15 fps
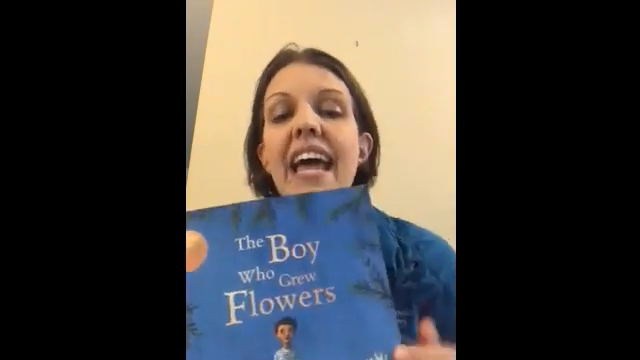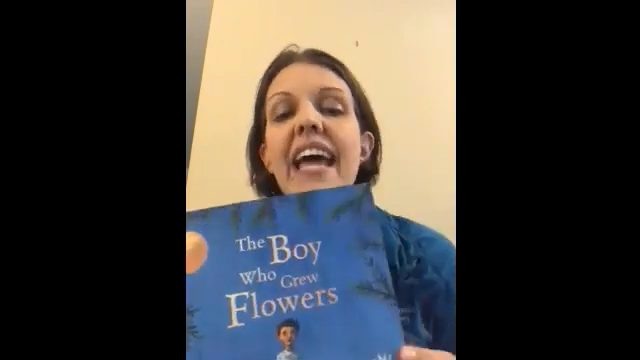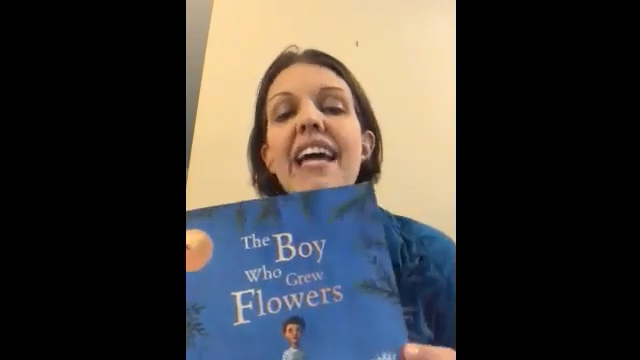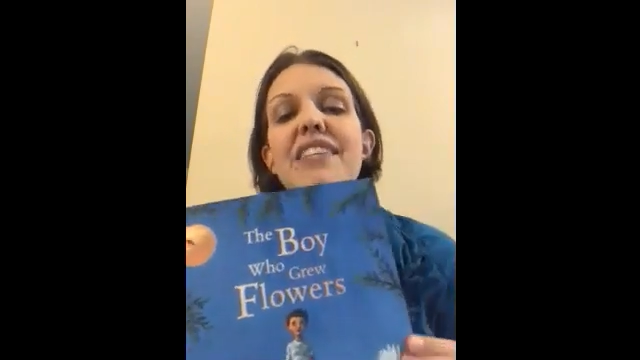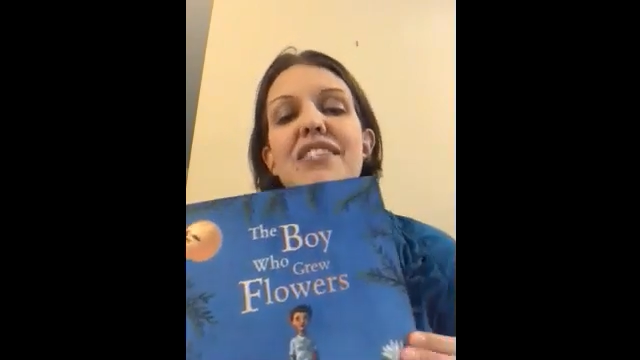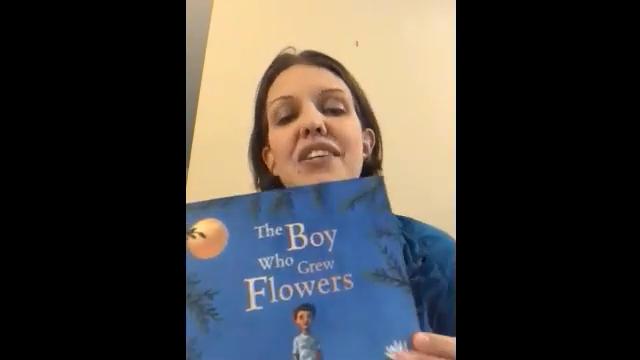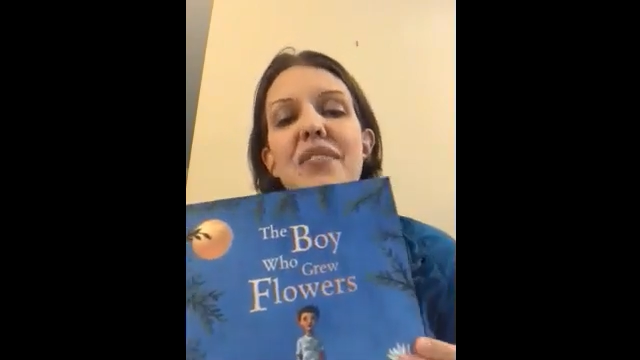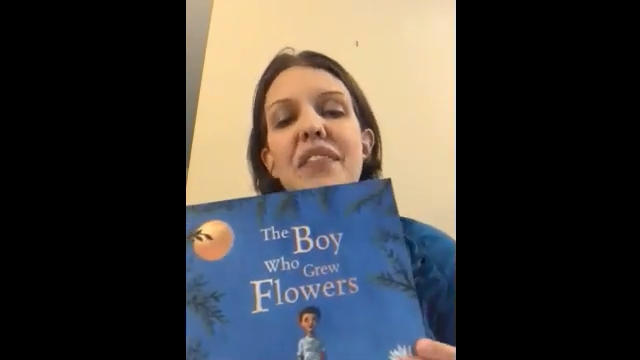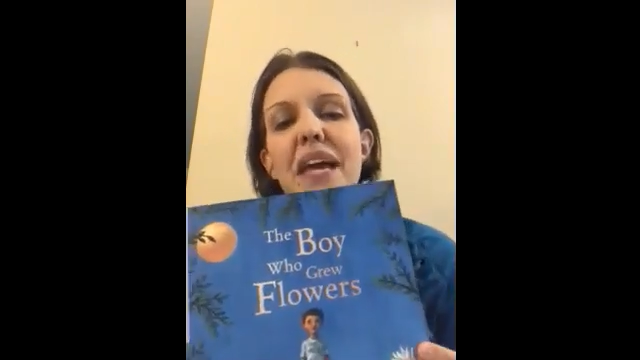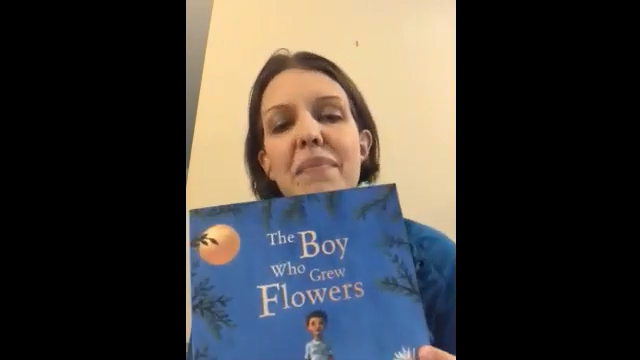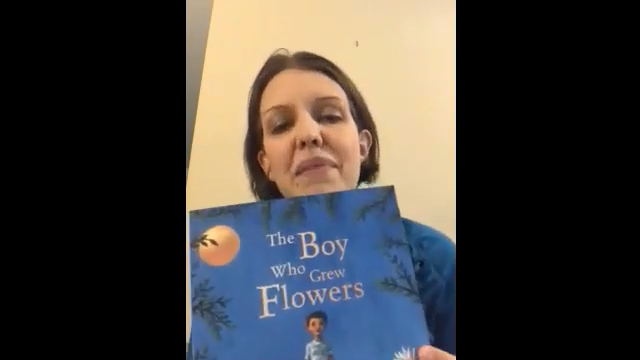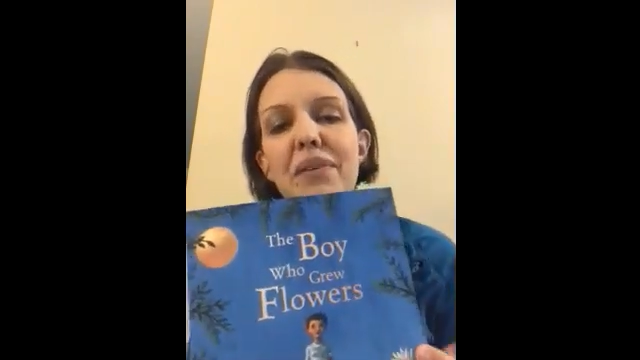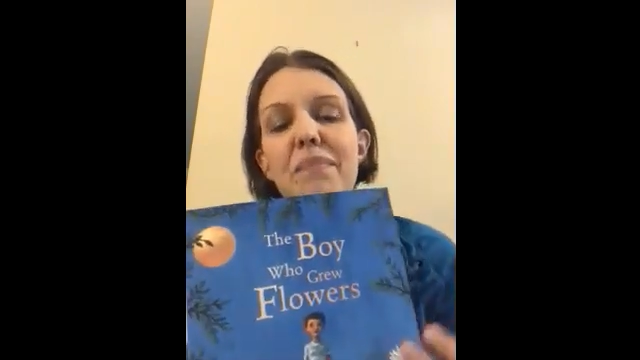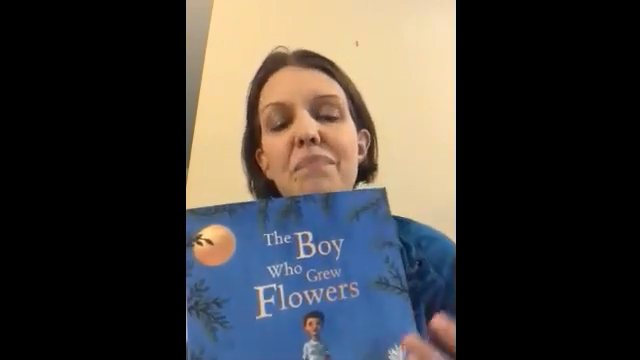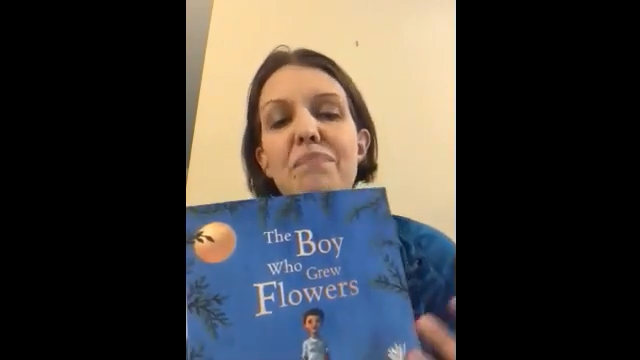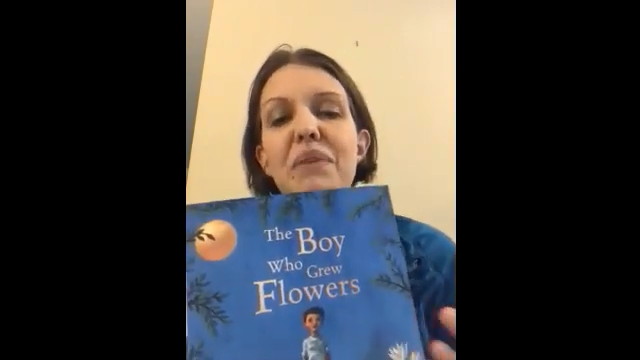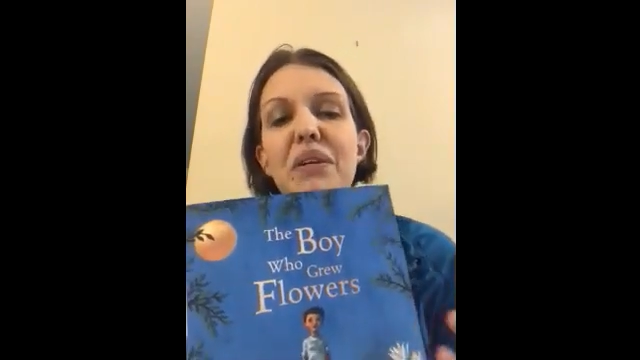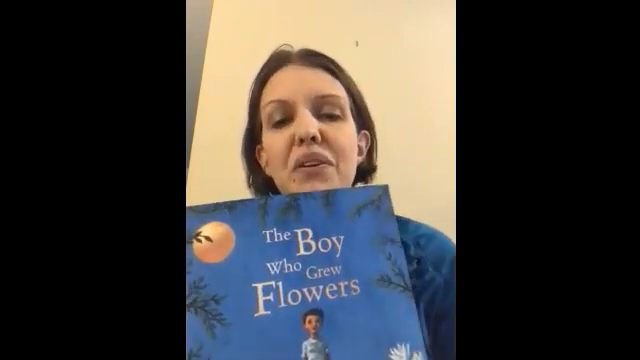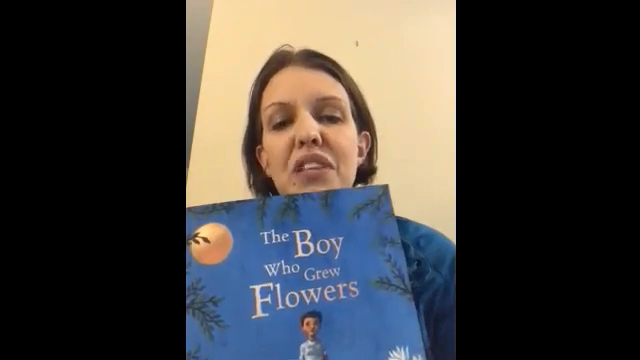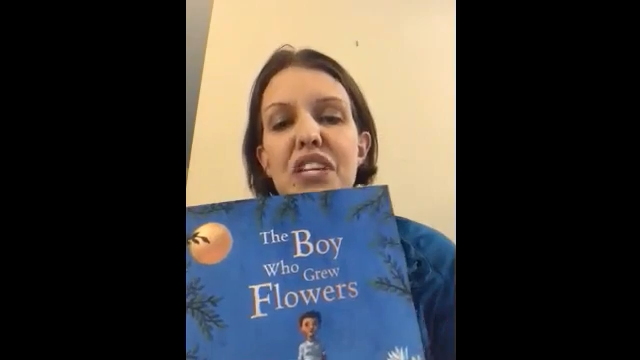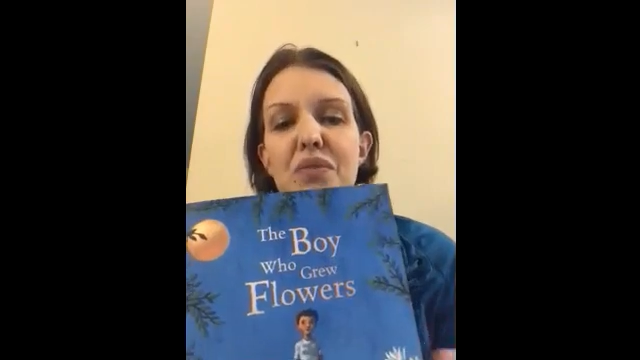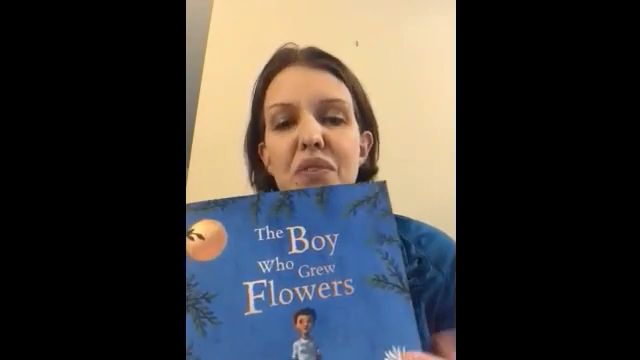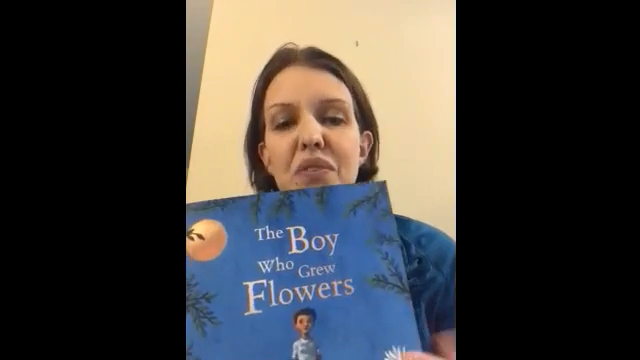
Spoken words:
And so they build this